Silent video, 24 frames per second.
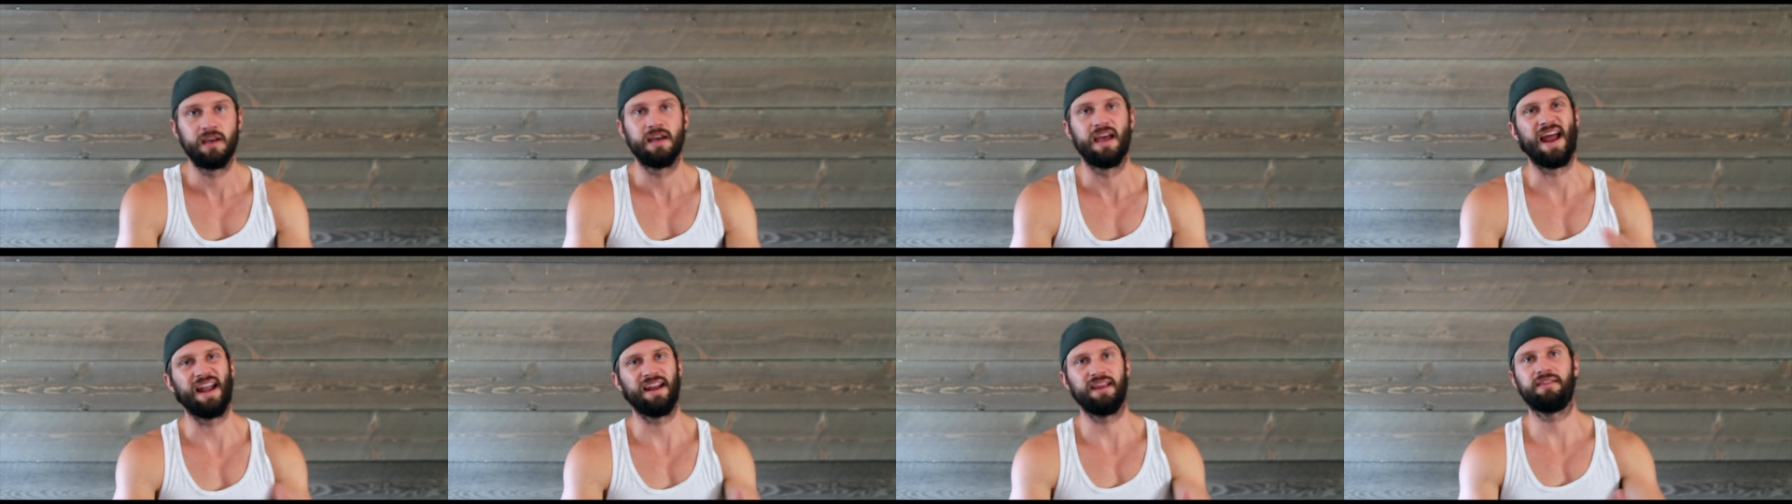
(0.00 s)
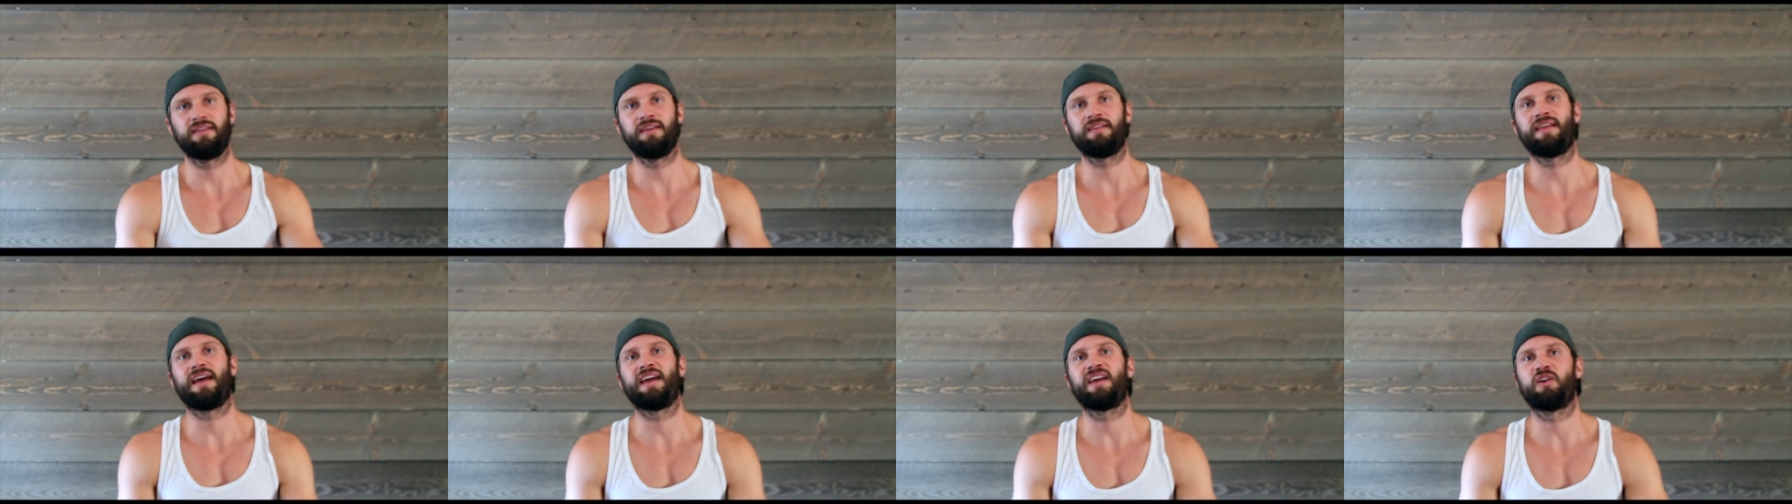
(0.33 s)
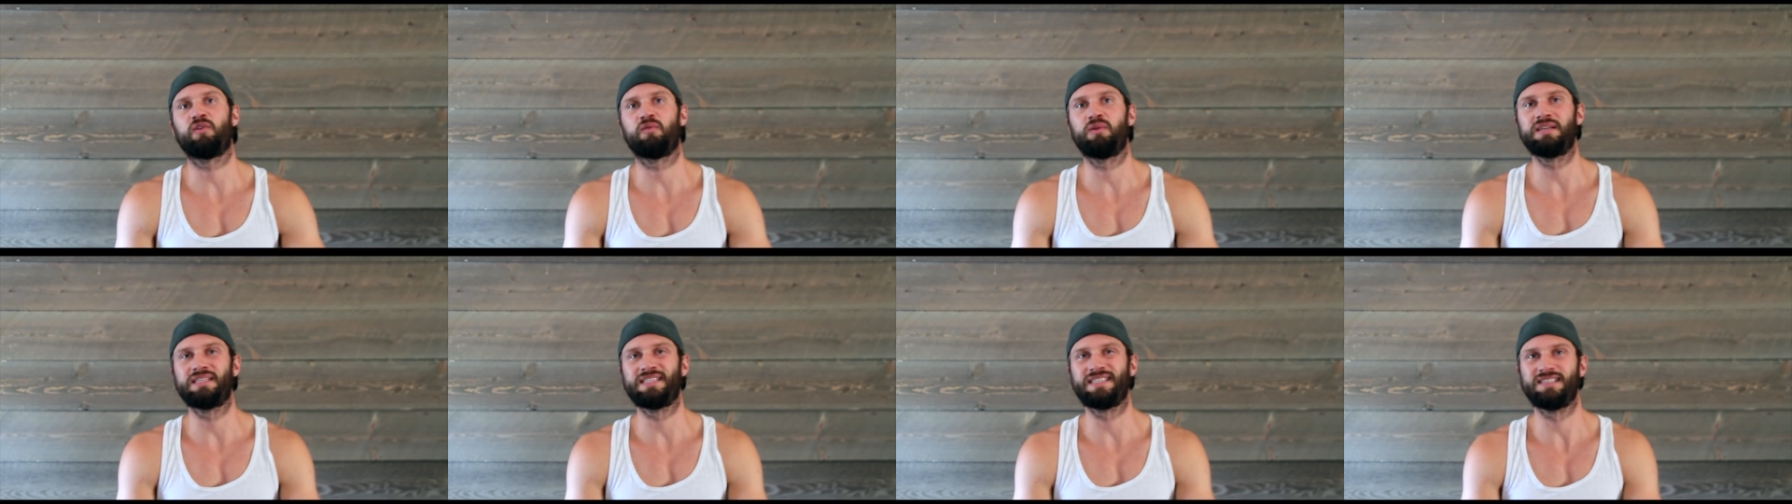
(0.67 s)
Anything that
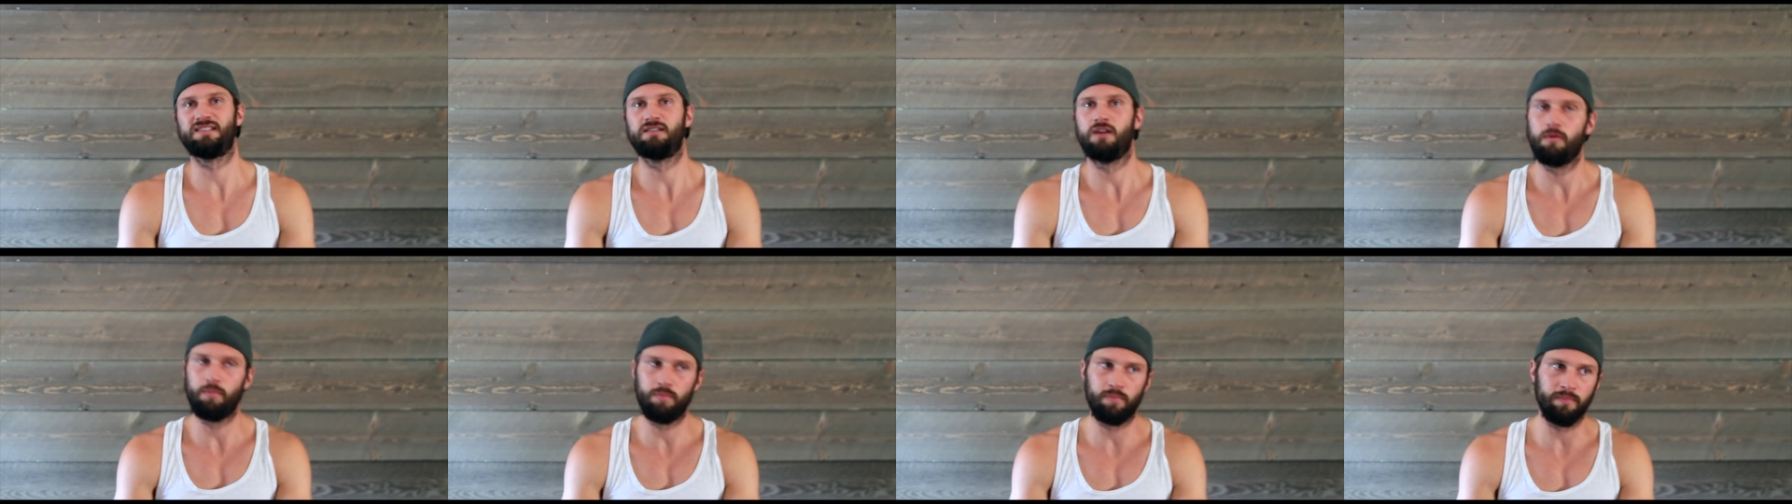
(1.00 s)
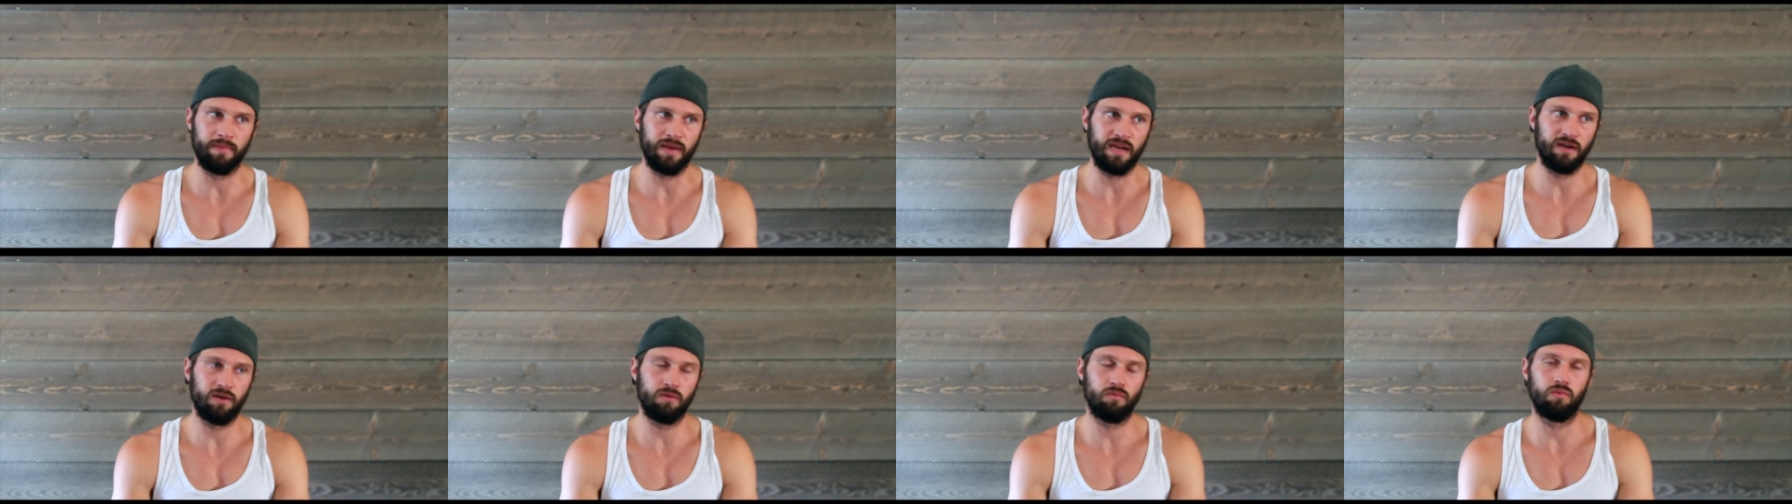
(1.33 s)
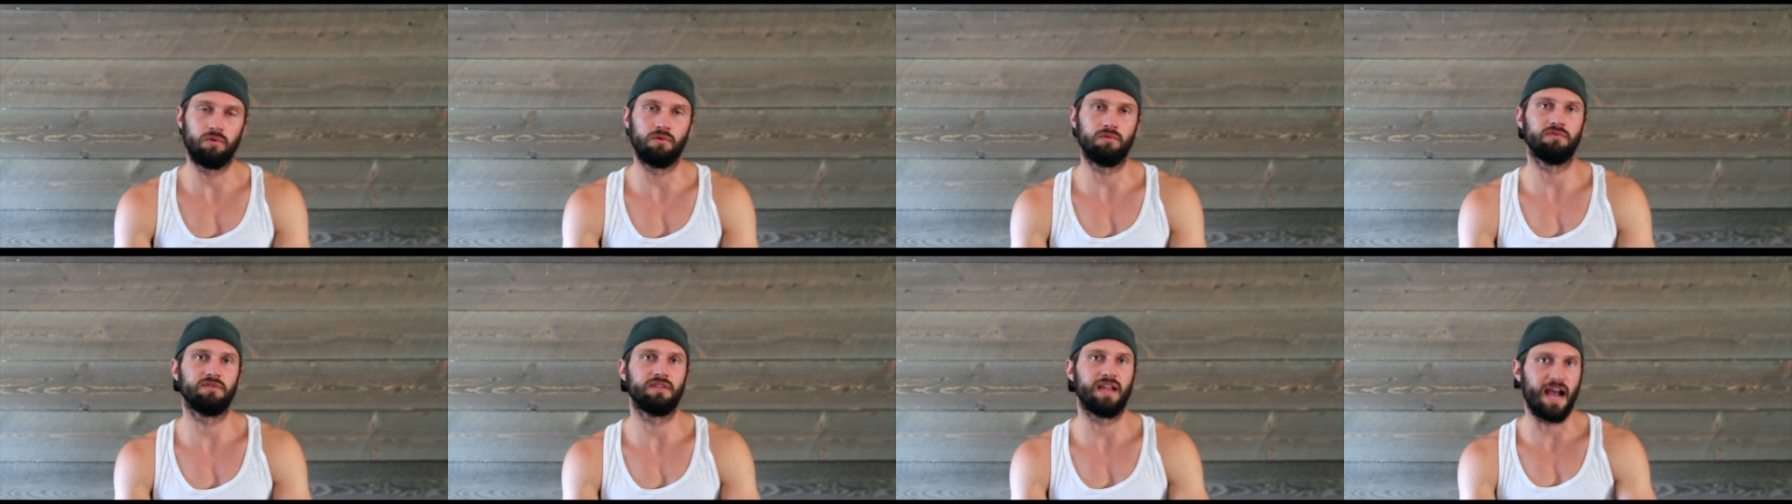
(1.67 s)
increases dopamine
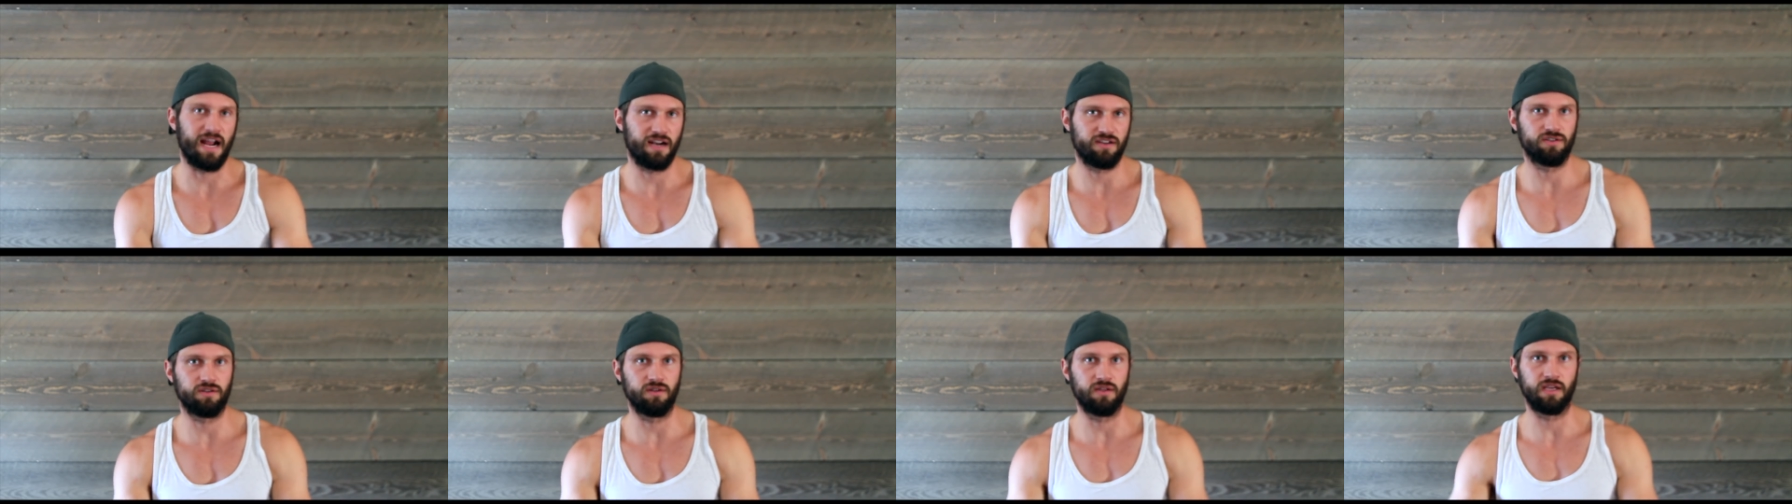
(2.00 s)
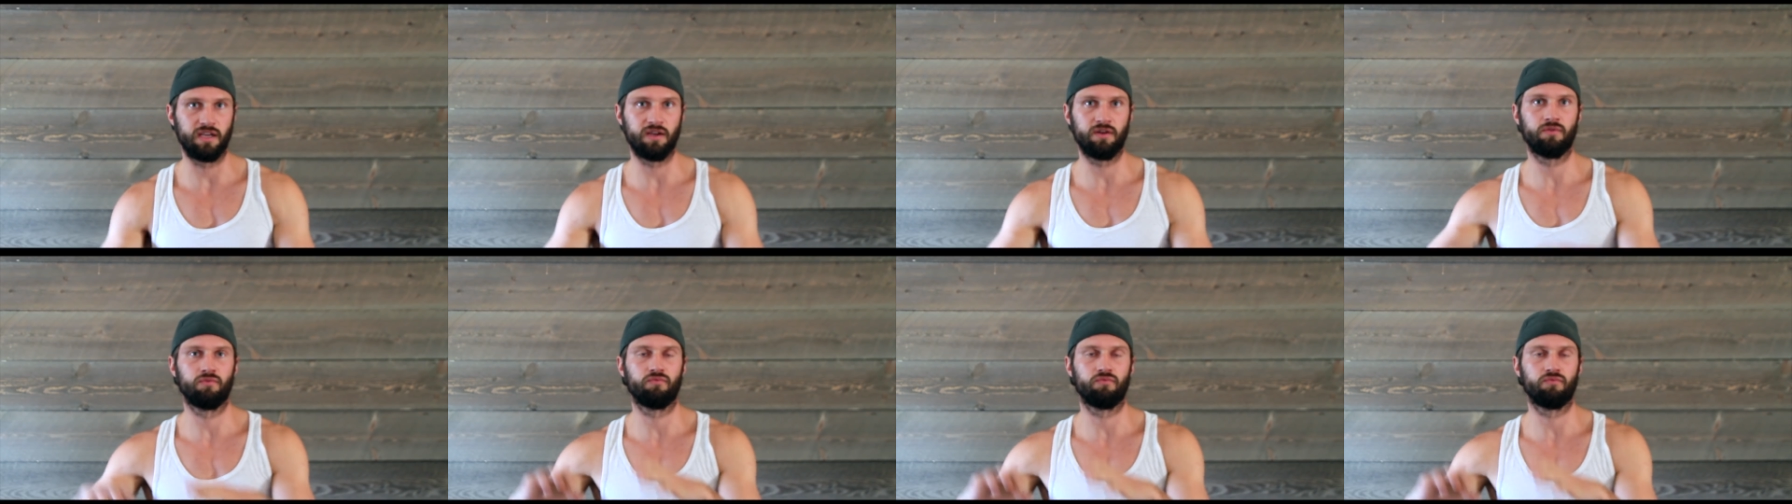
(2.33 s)
will naturally